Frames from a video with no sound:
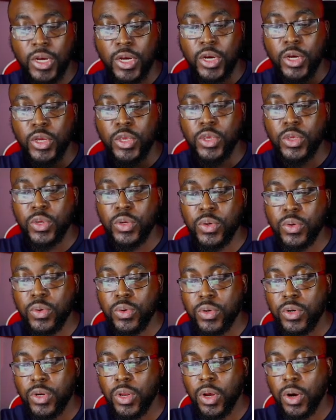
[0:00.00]
You
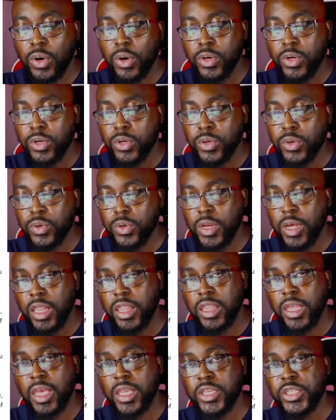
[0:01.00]
don't do the
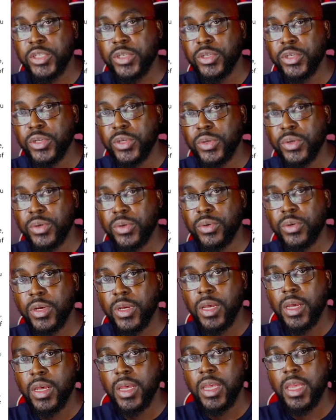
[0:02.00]
things you do
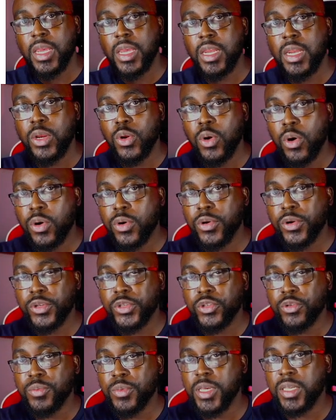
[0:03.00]
in order
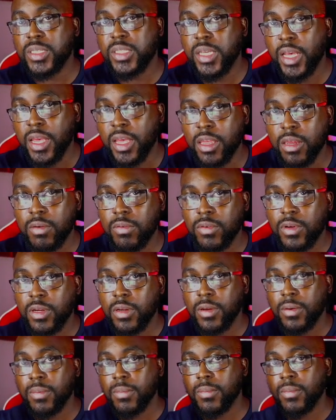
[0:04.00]
to be saved.
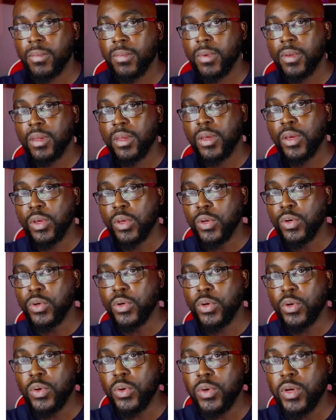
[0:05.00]
You
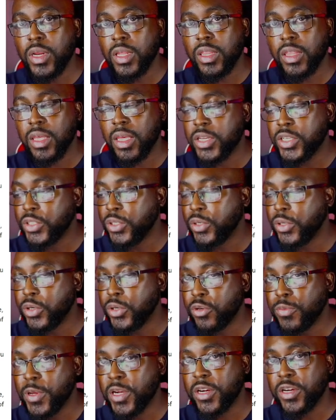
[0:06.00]
do the things you
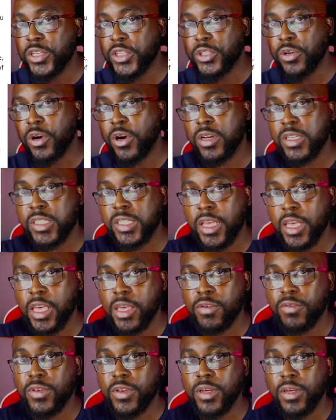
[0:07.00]
do because you are
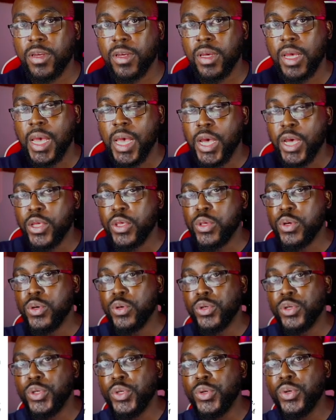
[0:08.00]
saved. You
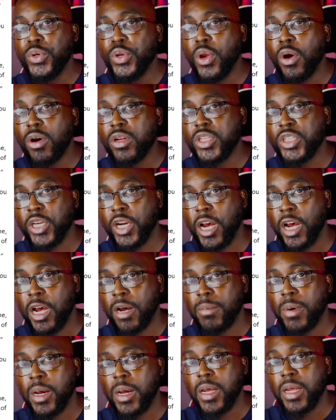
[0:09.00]
do your
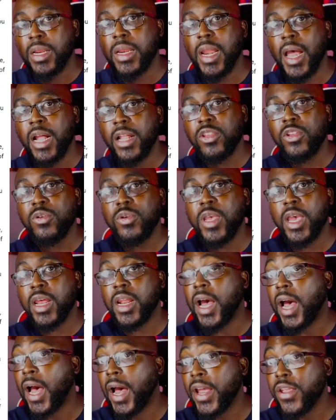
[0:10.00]
job not to get
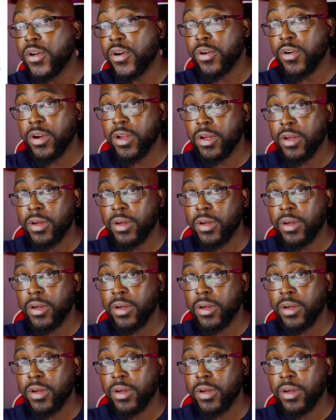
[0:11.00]
hired